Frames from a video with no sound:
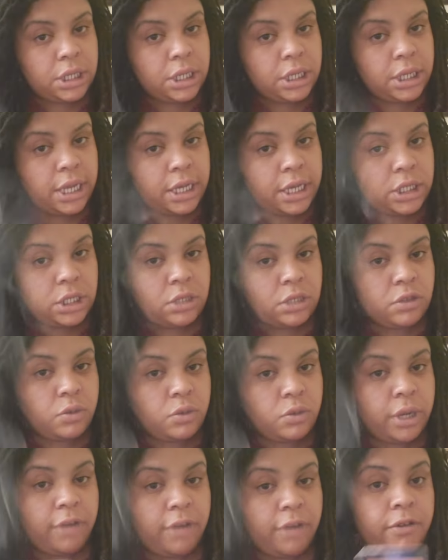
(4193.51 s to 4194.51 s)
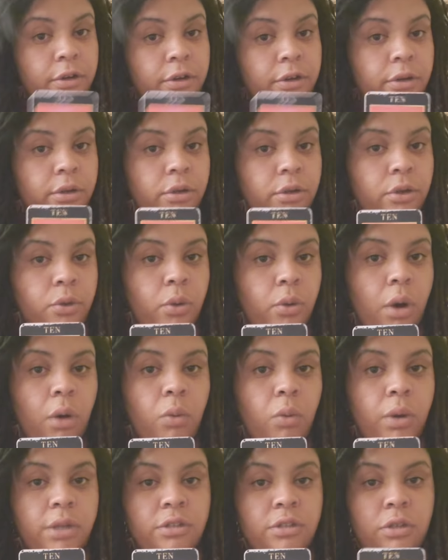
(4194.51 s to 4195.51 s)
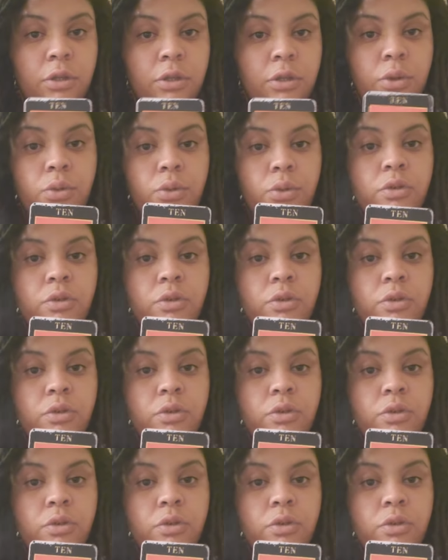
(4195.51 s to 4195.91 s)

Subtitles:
connection to whatever you all want to do.